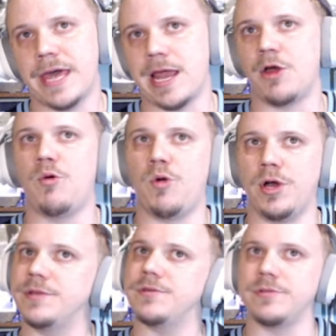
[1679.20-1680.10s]
And I don't
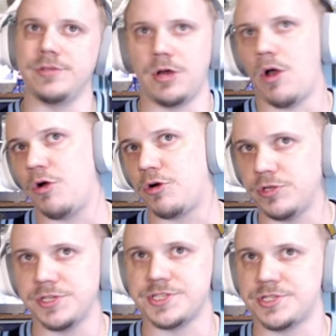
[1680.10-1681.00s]
want, you know,
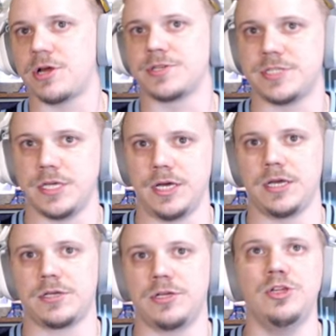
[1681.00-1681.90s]
Oakland to start
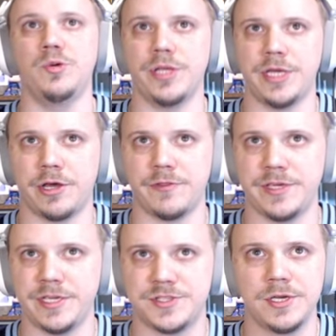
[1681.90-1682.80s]
uh, cluing in on
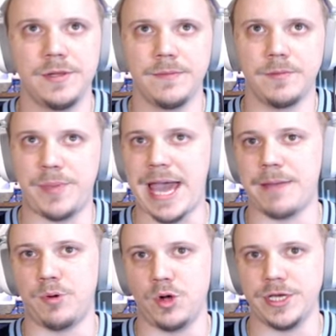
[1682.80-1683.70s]
these
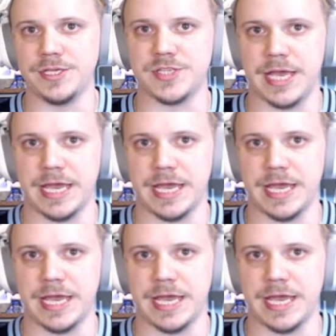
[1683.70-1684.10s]
bad boys